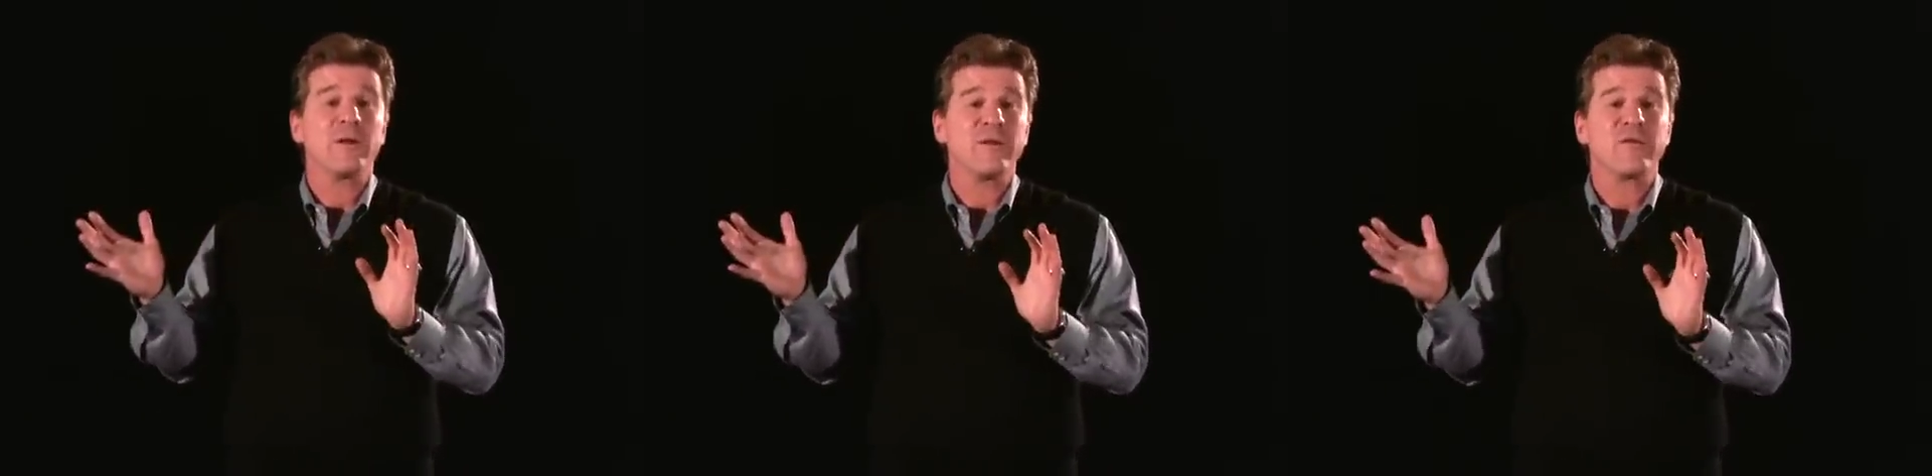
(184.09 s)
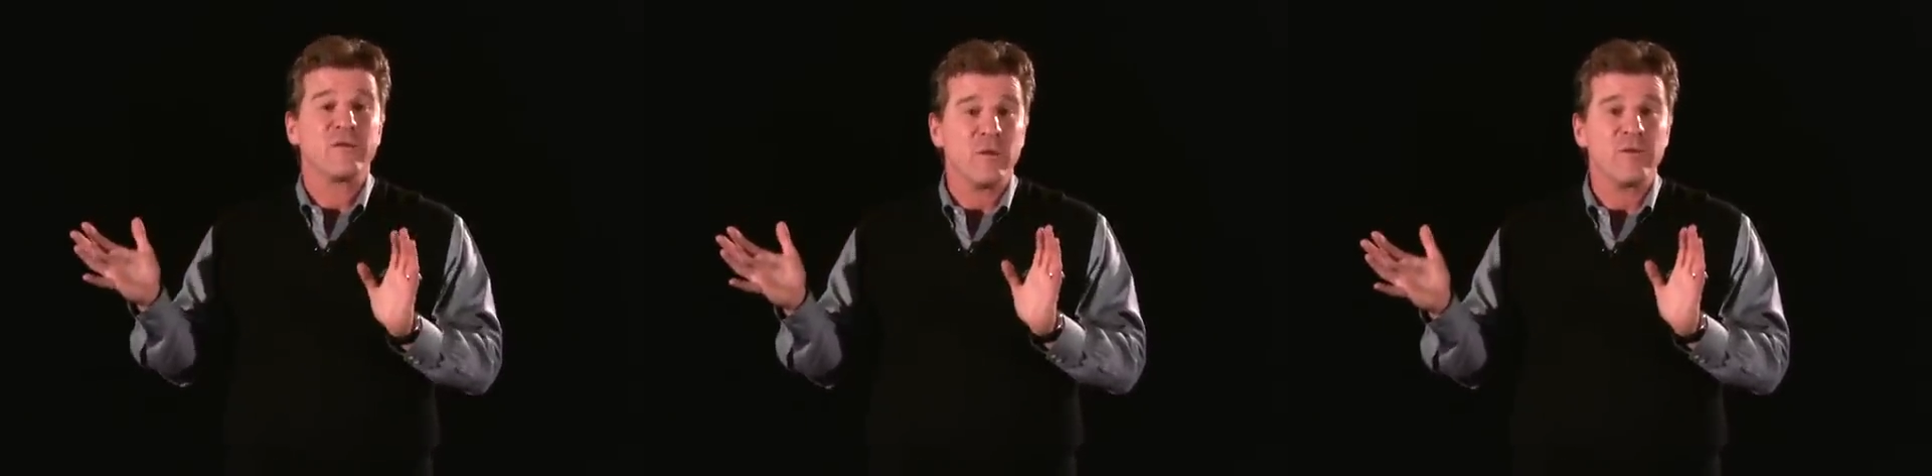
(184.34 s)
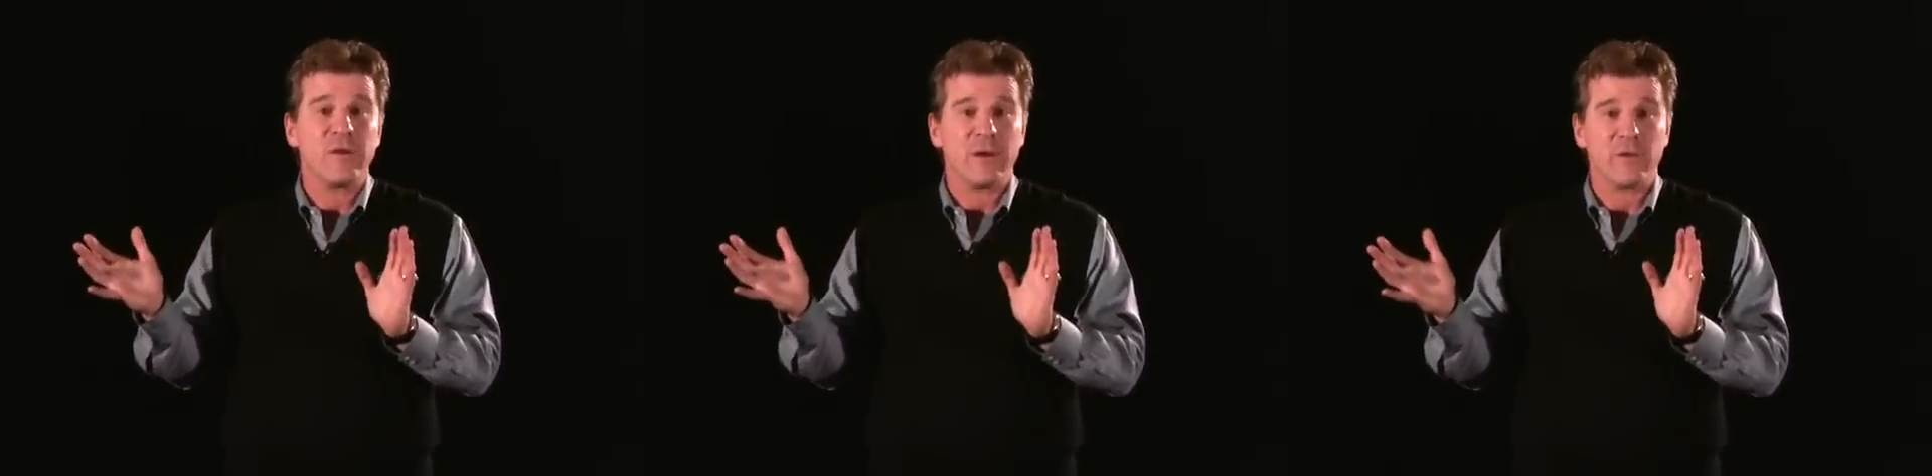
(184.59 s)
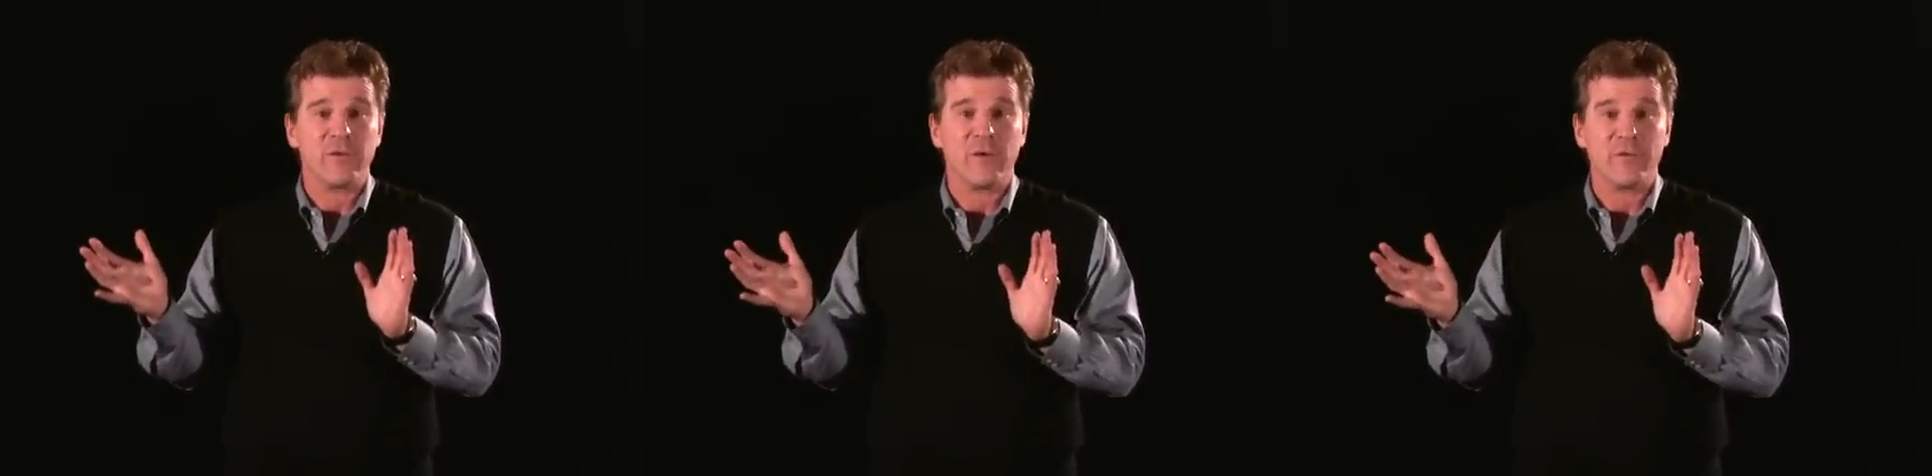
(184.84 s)
going to
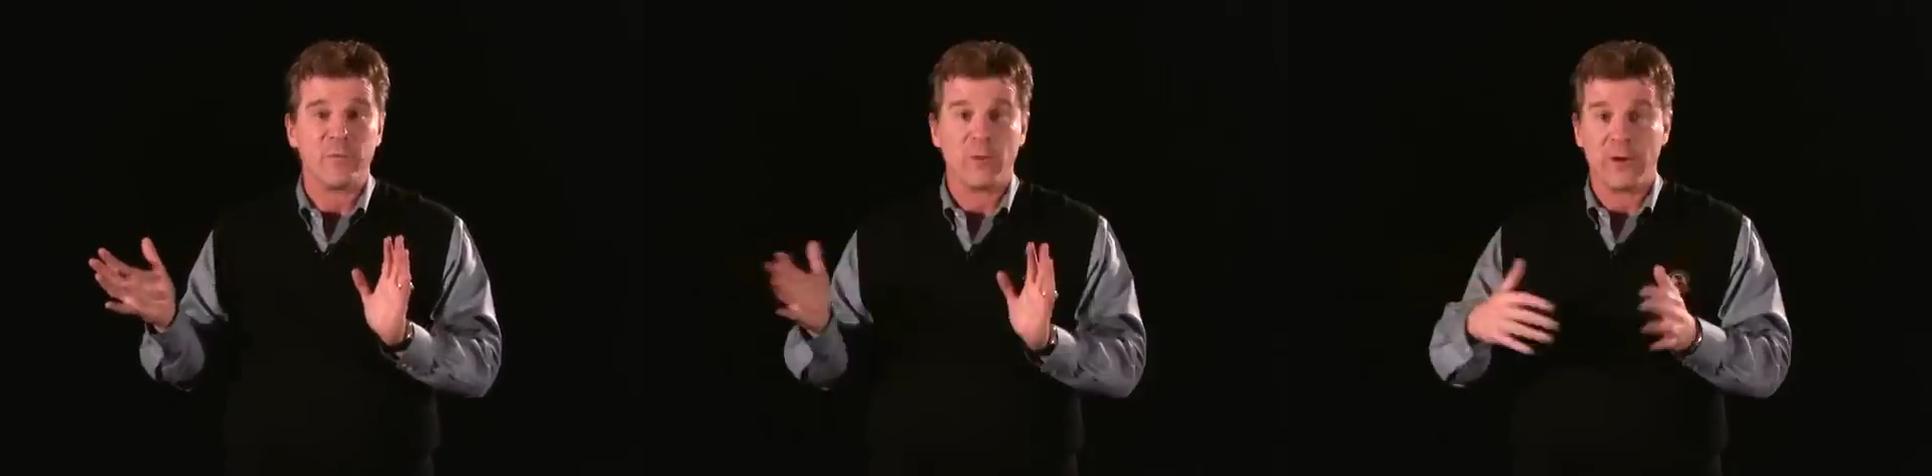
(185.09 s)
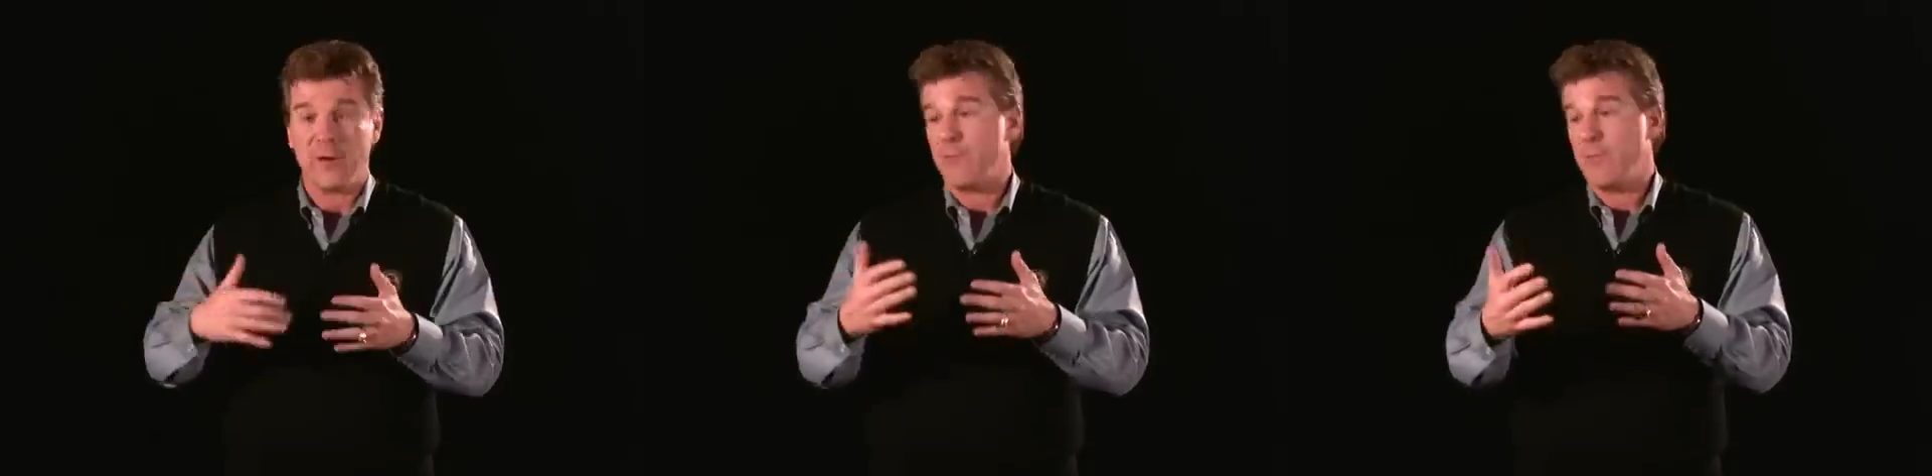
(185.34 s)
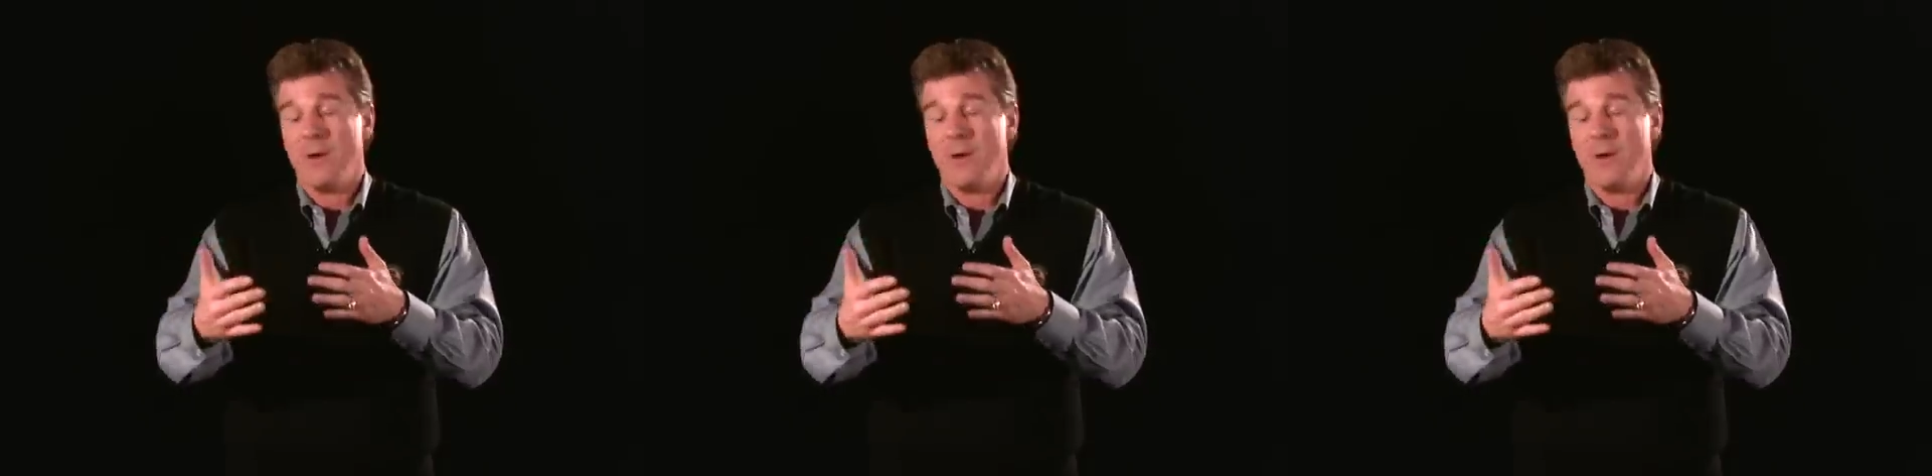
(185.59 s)
disassociate ourselves from one another.